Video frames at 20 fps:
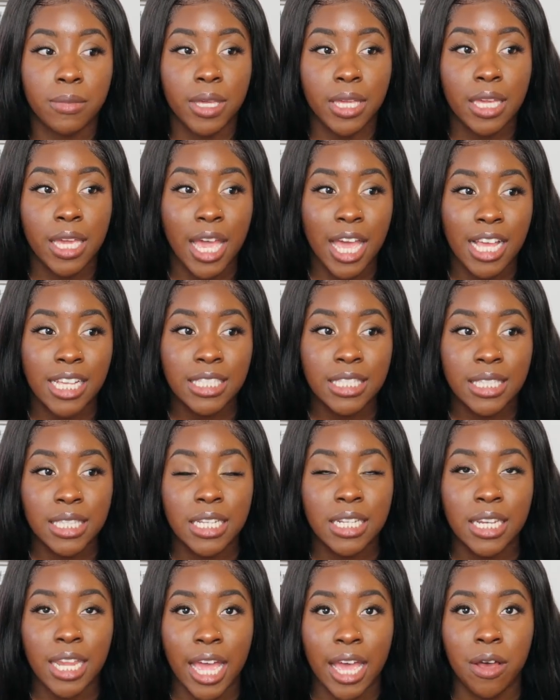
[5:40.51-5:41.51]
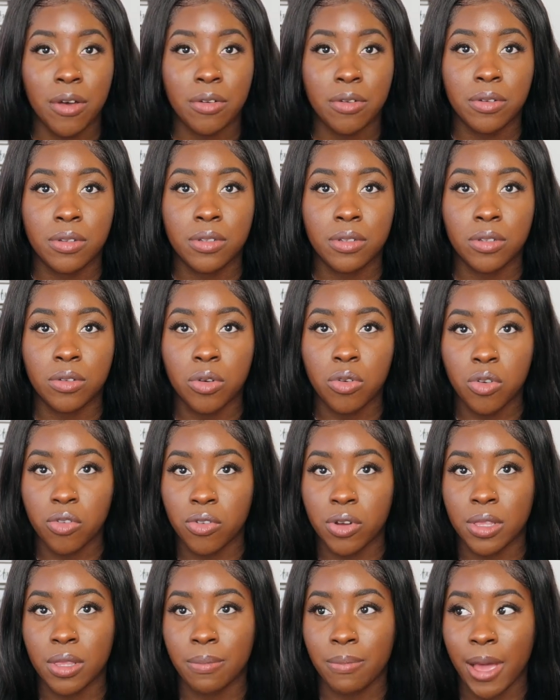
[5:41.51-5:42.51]
It has thinned out
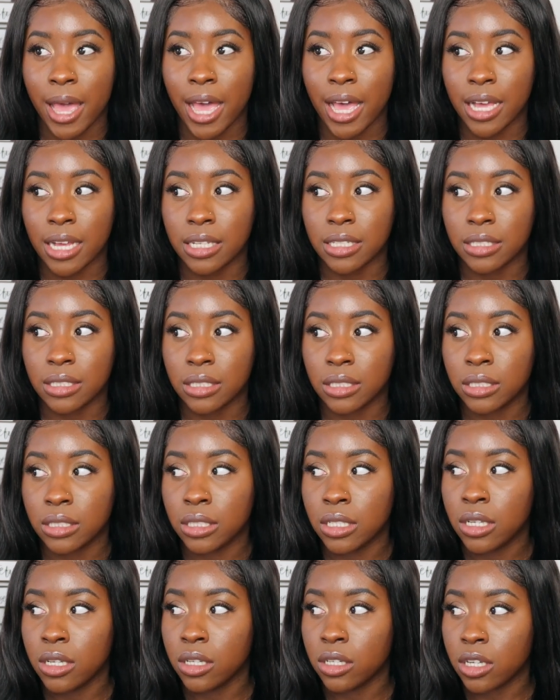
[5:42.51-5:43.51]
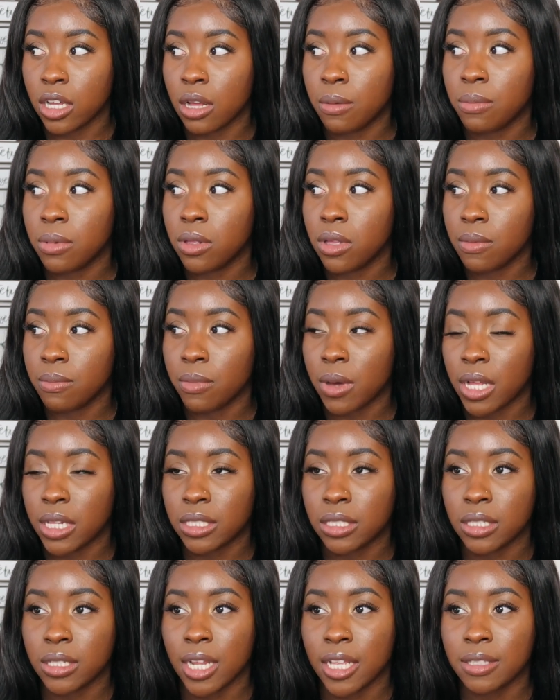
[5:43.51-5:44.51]
over the past couple of
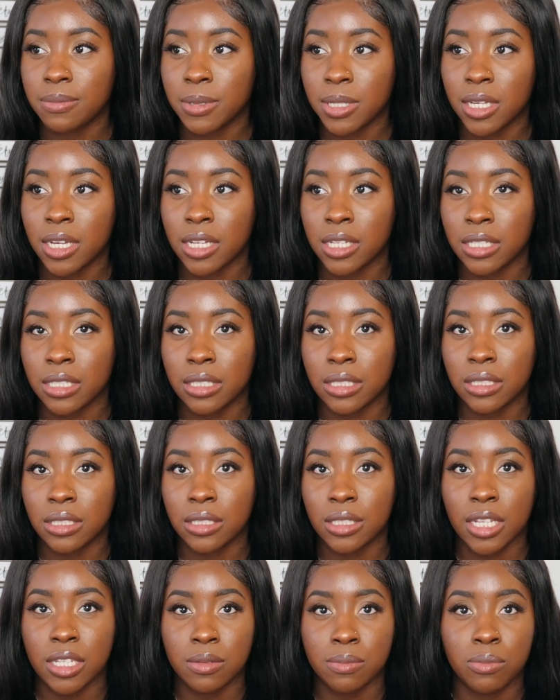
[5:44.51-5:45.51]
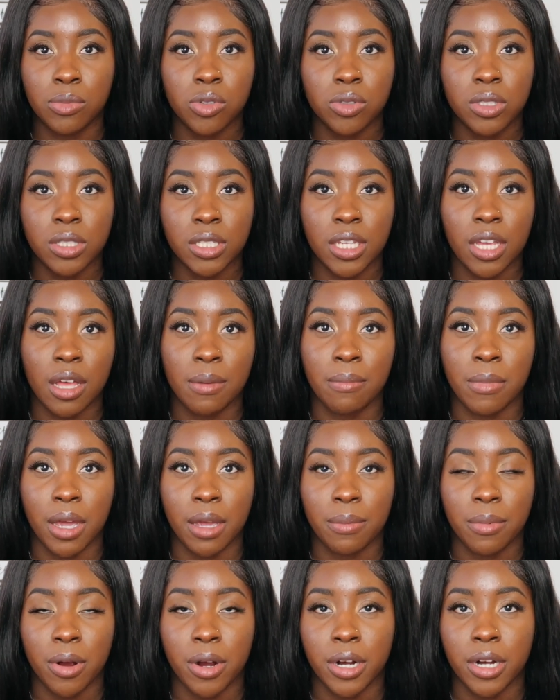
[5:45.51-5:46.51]
months, and that's because that's mostly on my
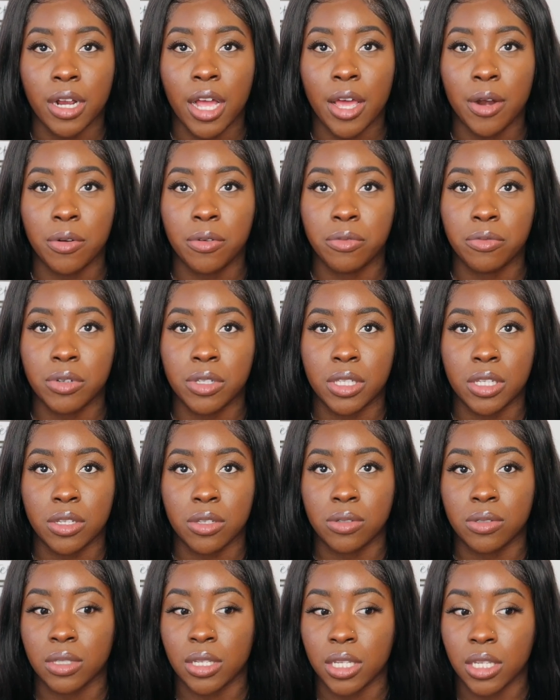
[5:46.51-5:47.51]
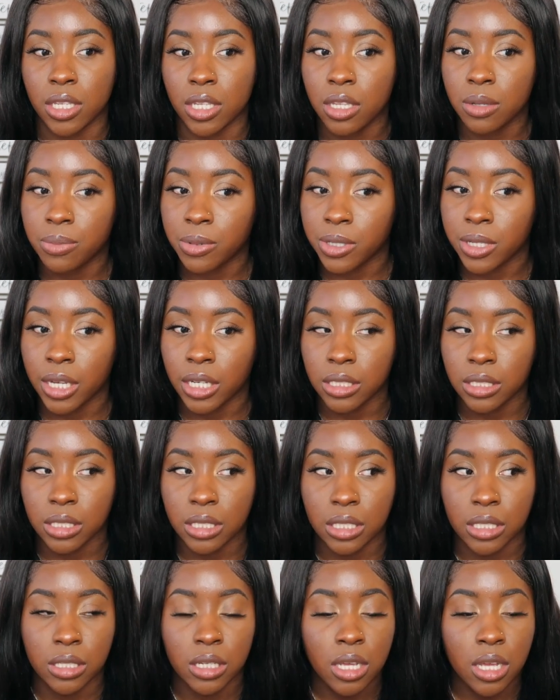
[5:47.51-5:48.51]
part. I don't really use any heat
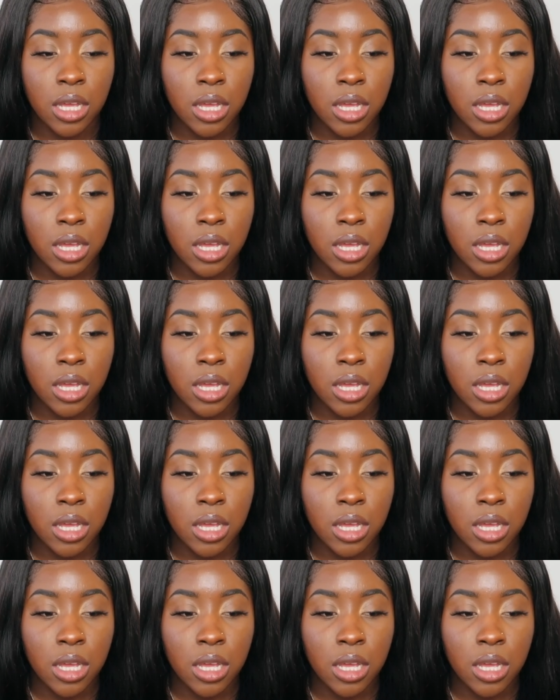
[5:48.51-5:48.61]
protectant,